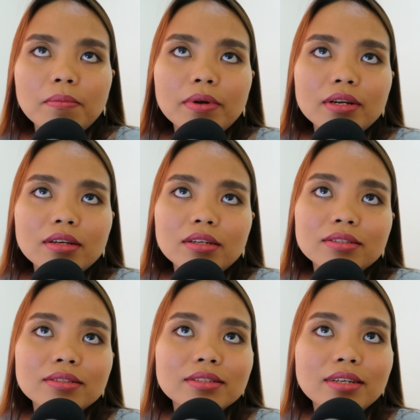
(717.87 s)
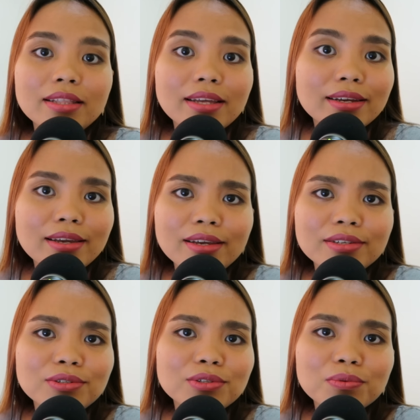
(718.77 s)
But in that
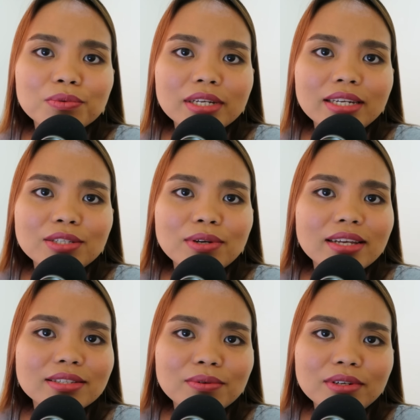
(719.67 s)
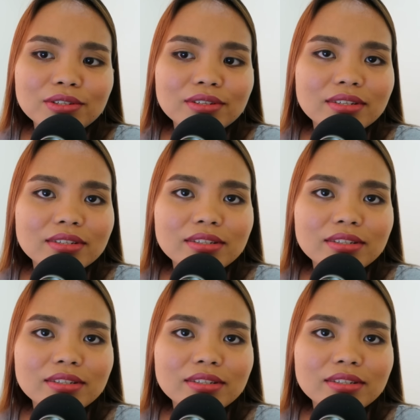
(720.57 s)
case, you don't really need to ask the question.